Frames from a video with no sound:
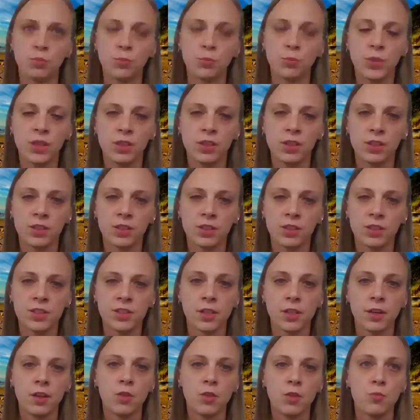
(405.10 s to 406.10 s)
because
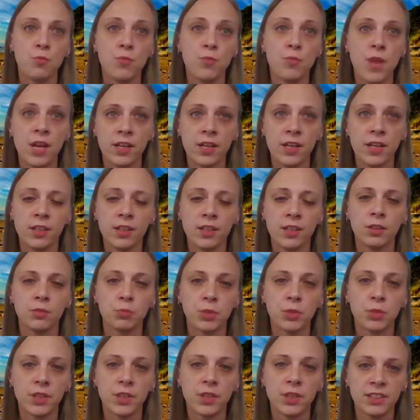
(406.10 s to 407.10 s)
many
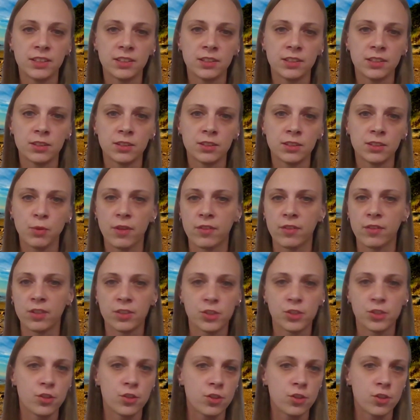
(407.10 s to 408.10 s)
places, whether it's
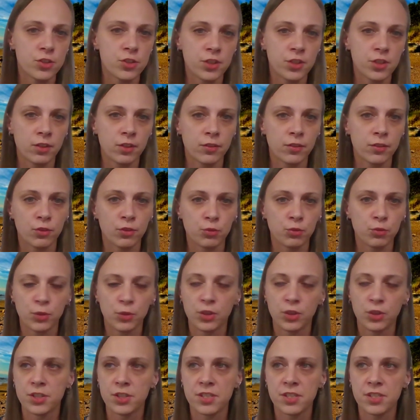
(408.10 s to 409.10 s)
a nursing home
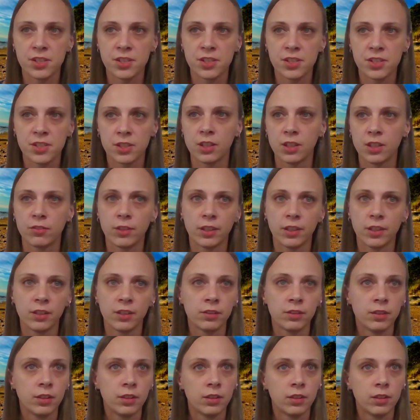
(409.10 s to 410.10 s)
or assisted living,
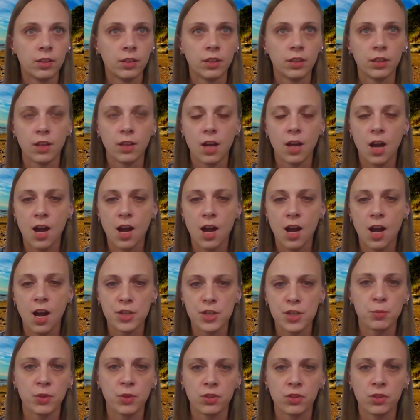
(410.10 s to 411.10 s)

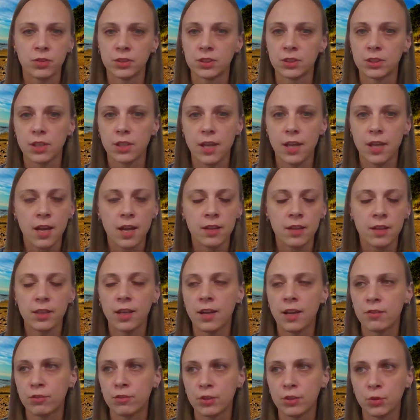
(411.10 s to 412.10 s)
hospitals,
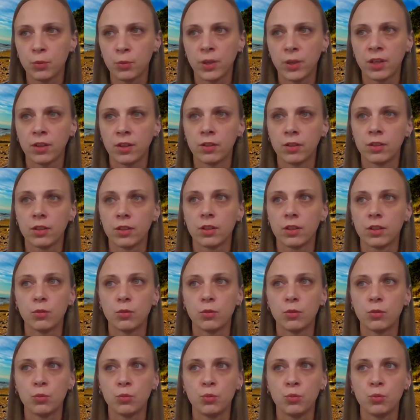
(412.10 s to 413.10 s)
everywhere,
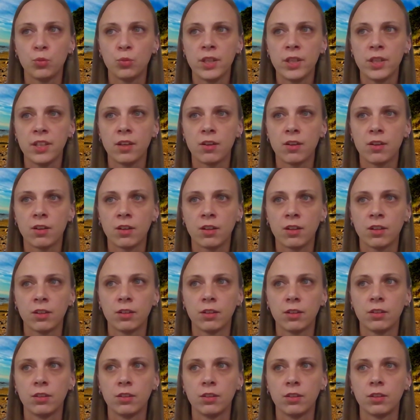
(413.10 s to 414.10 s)
we are
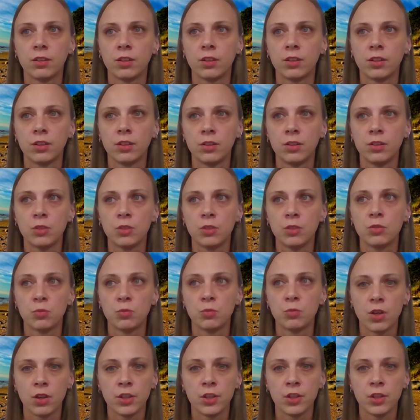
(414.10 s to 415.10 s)

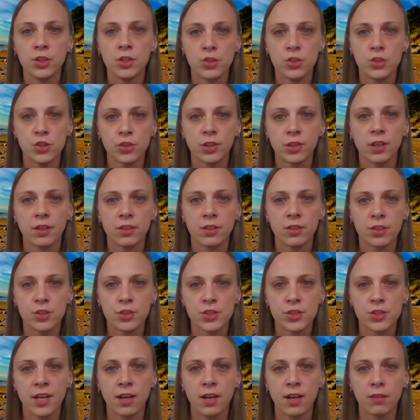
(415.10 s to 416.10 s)
usually
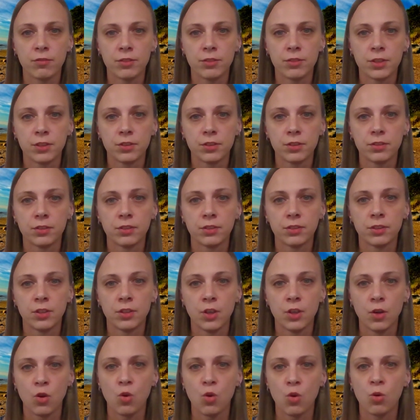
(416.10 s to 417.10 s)
understaffed,
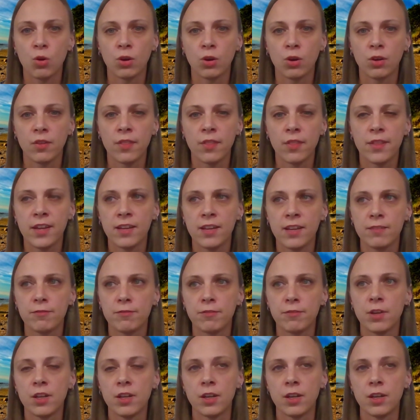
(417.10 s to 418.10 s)
or they've
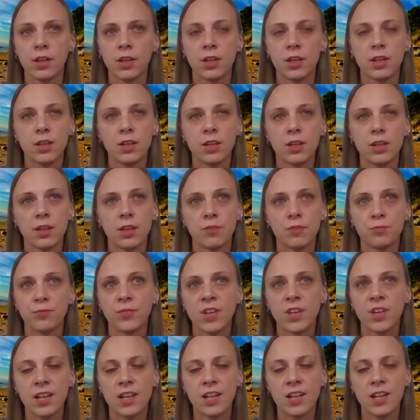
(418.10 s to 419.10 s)

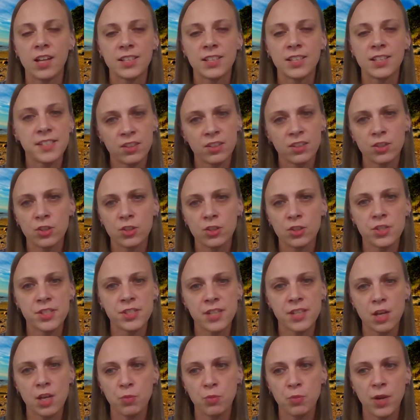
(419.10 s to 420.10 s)
got standards
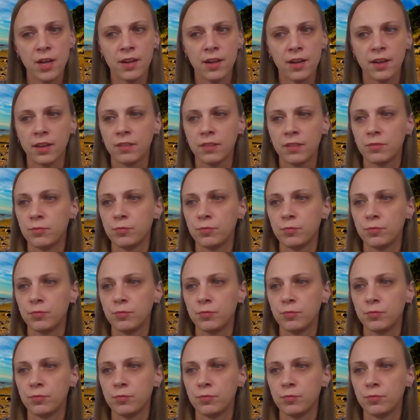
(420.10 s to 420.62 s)
set by,